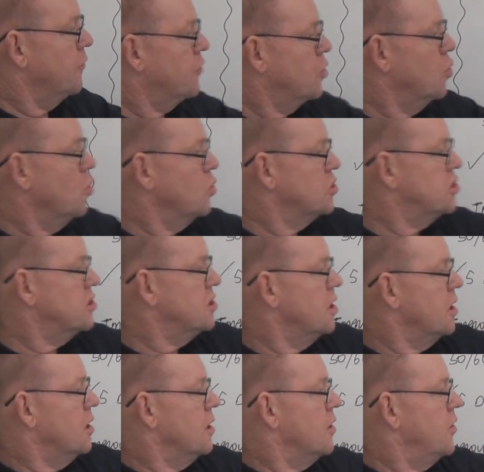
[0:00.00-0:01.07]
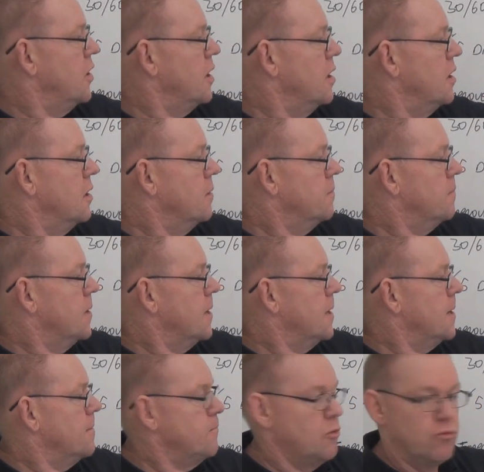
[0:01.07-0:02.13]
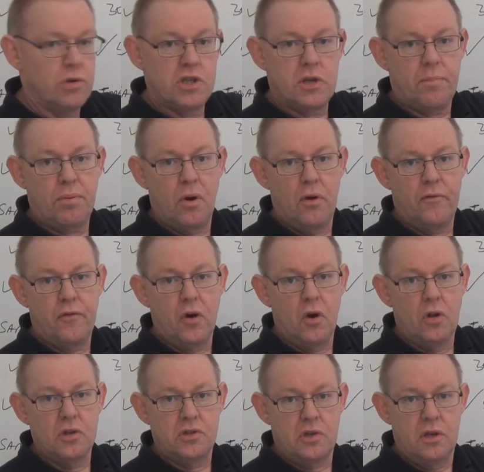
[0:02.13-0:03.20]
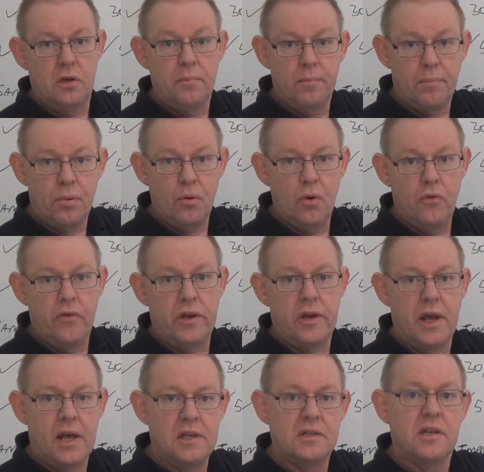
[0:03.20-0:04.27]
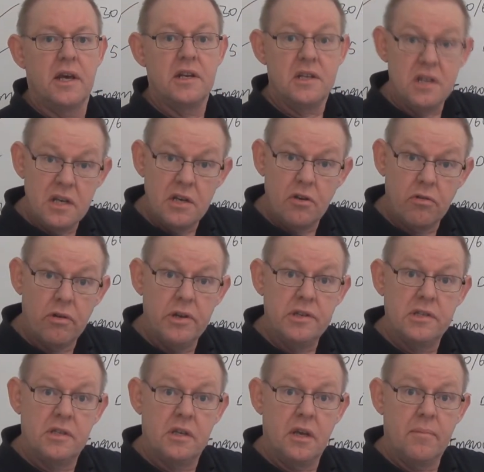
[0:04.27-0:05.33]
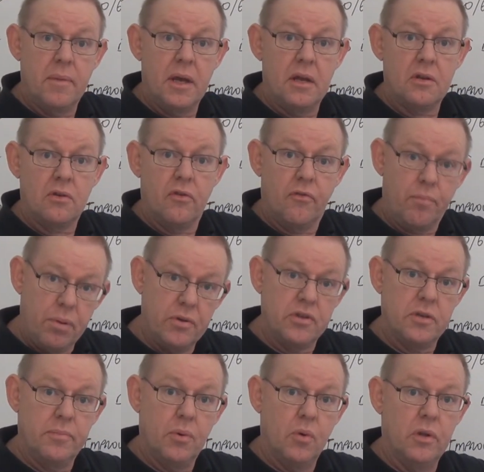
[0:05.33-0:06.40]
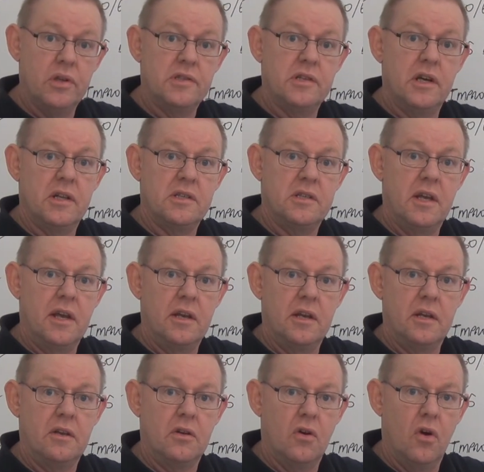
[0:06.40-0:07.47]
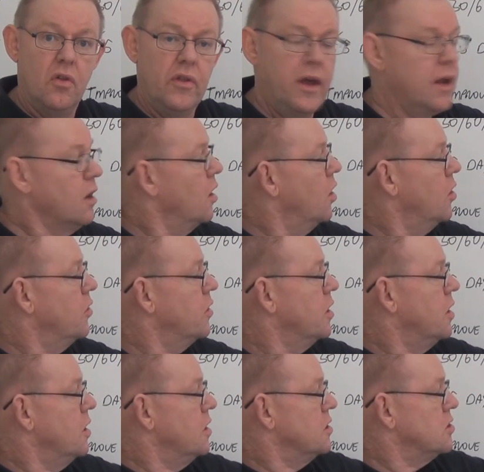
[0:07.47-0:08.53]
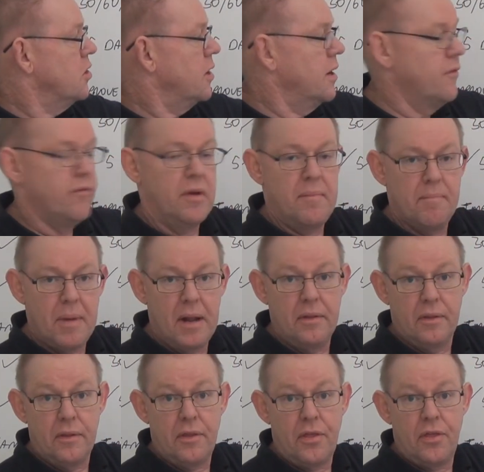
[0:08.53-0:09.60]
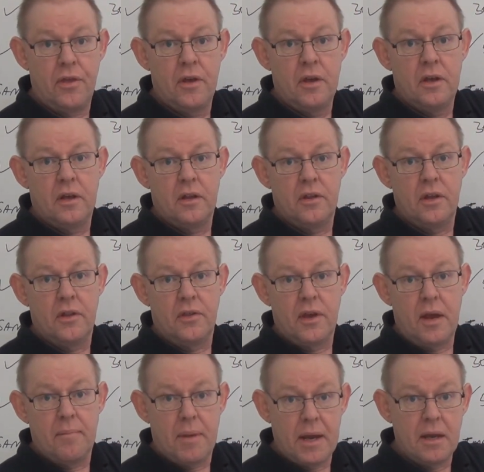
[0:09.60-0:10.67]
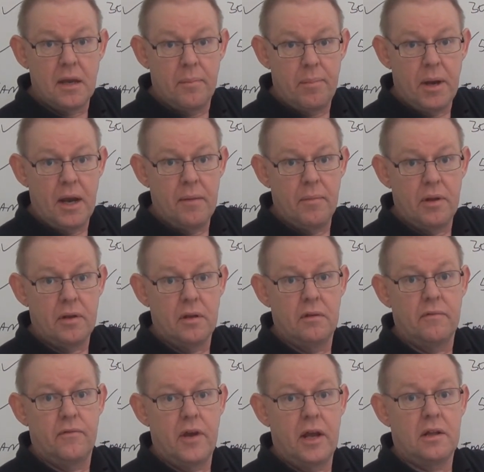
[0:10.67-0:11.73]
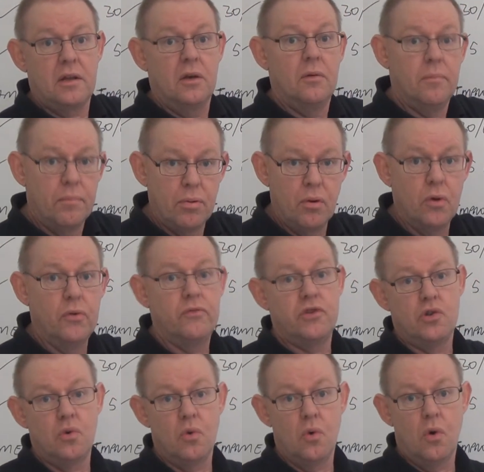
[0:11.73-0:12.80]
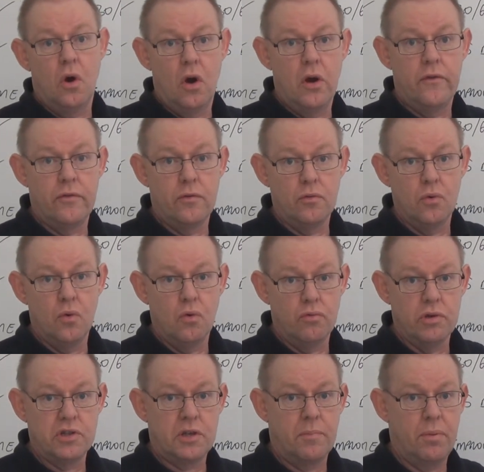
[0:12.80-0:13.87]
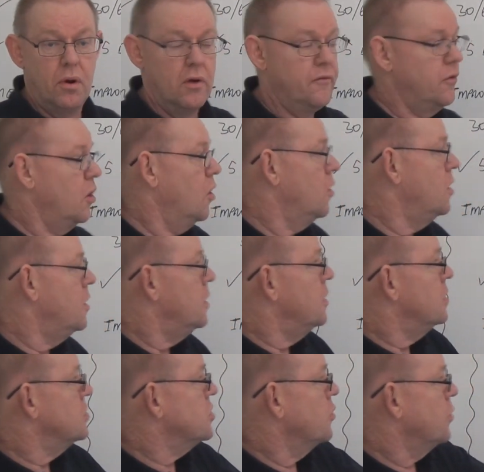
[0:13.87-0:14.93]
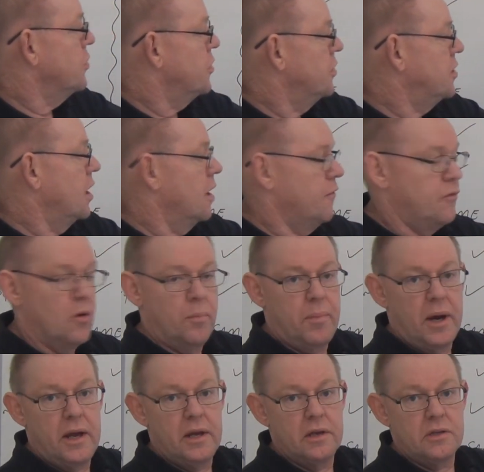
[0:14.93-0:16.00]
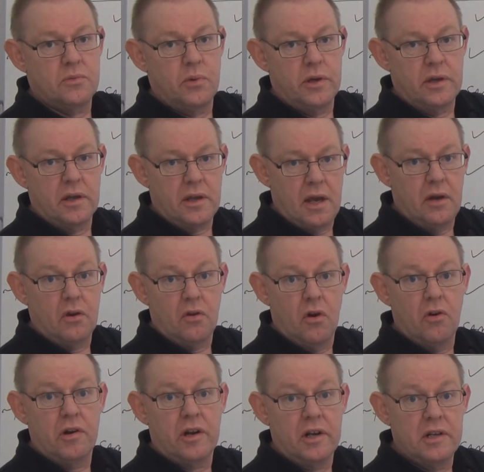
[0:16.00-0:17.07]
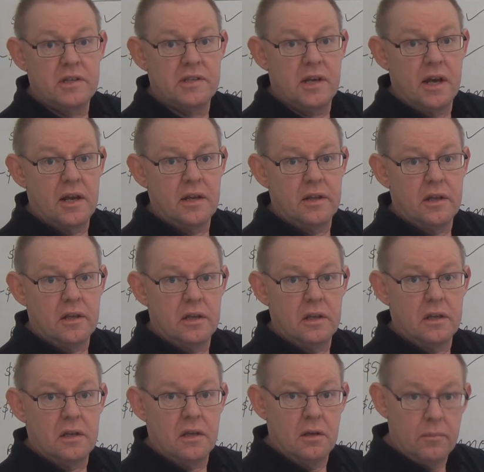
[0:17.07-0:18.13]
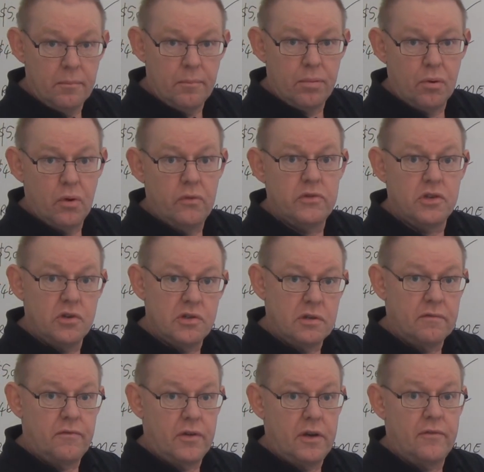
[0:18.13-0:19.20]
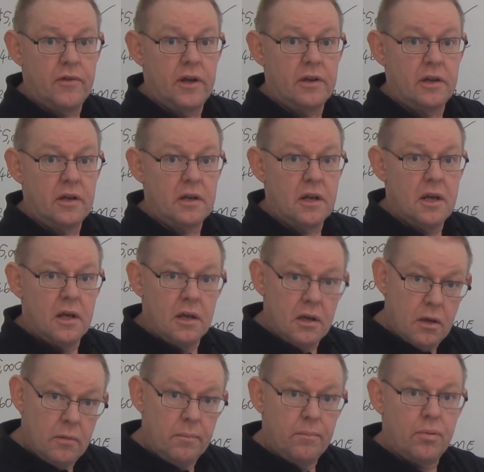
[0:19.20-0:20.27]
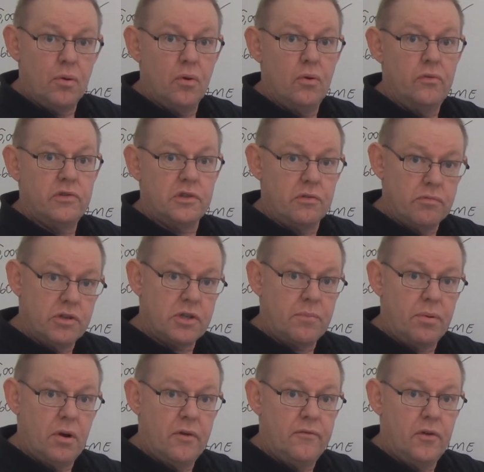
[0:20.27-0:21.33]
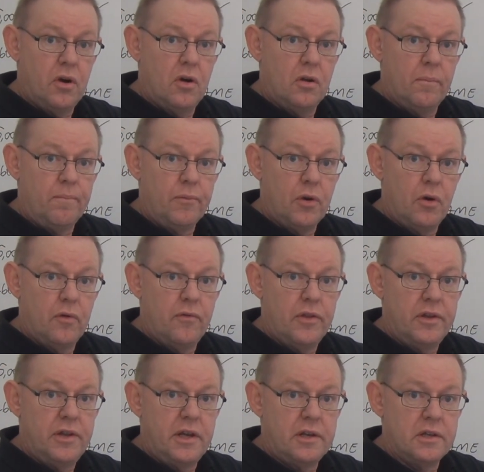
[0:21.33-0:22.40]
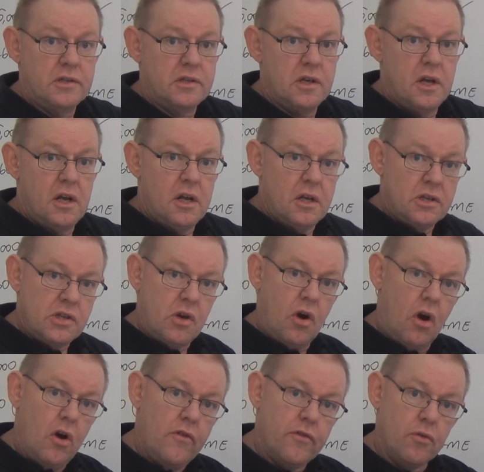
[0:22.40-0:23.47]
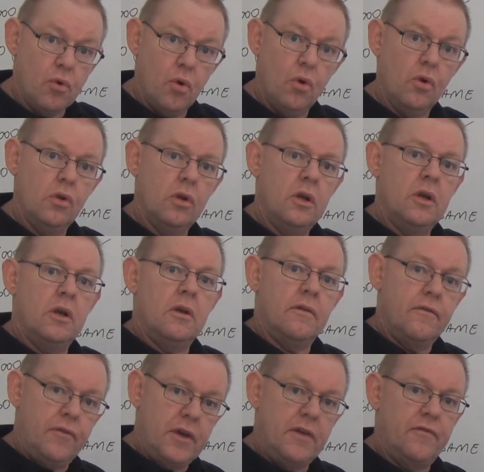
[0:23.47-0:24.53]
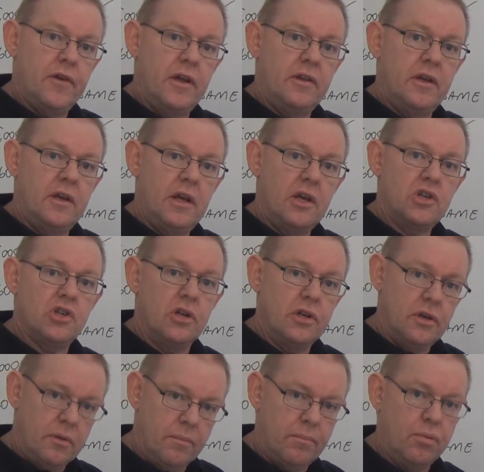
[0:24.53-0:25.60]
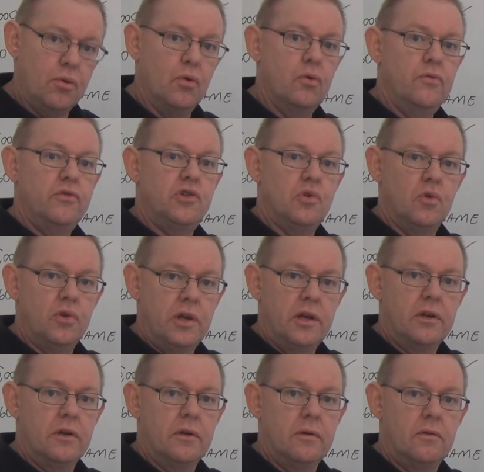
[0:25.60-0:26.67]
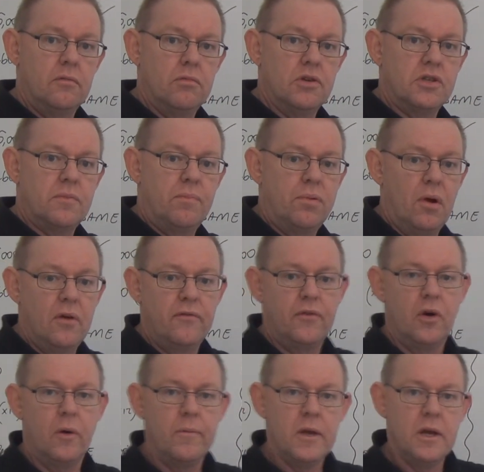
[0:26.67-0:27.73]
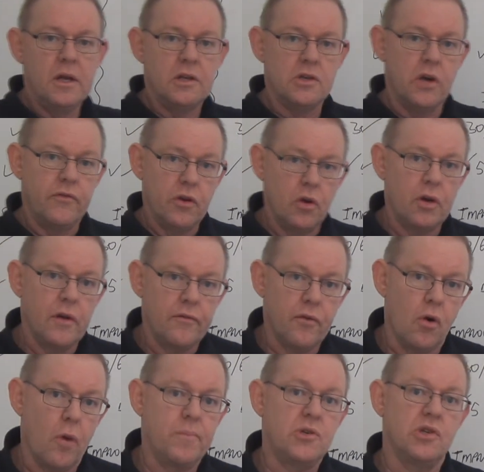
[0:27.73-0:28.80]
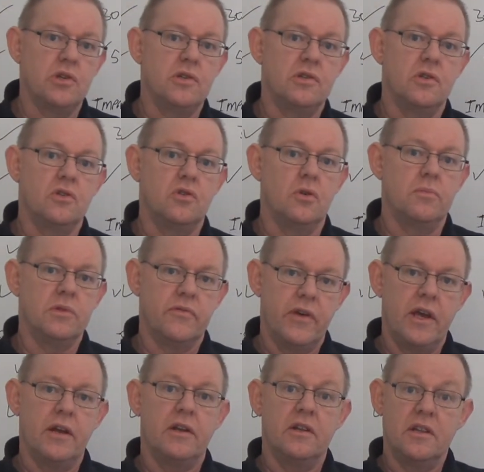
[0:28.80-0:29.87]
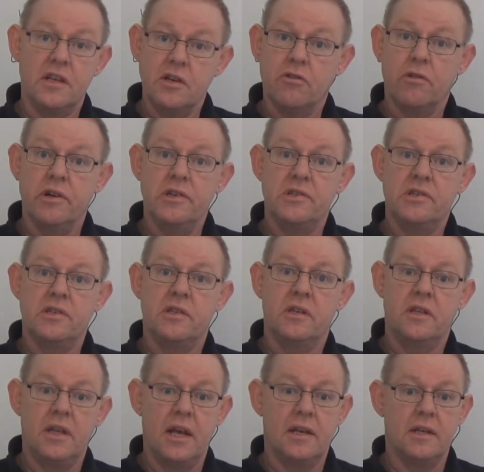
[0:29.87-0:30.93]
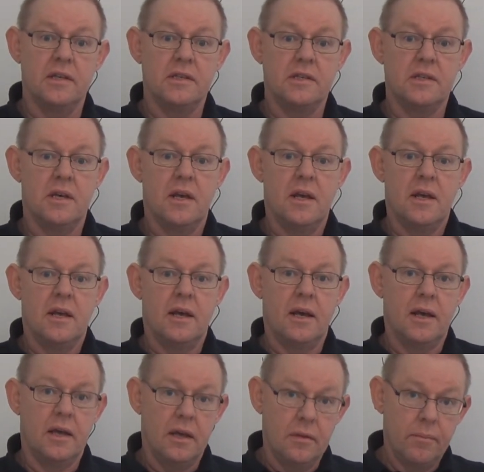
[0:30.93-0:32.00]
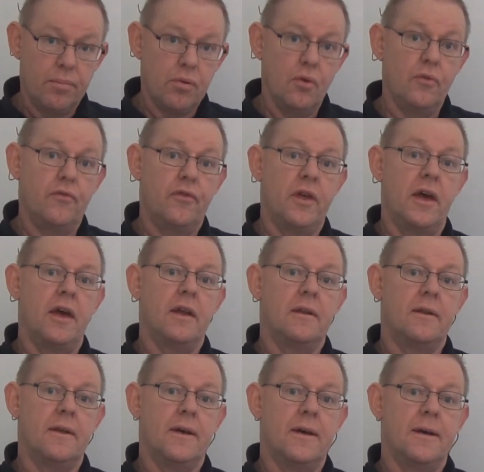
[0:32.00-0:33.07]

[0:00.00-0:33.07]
of course, their risk profile's improving as they decrease the amount of principal that's outstanding on that loan. So every month that they make a payment, in fact, improves your overall risk profile. So with the doubtful payers, we can categorically say that it improves, using fee funding, improves the risk profile of the debtors. So overall, fee funding actually improves your debtor risk profile. So if you're looking for options in terms of how to decrease debtors, improve that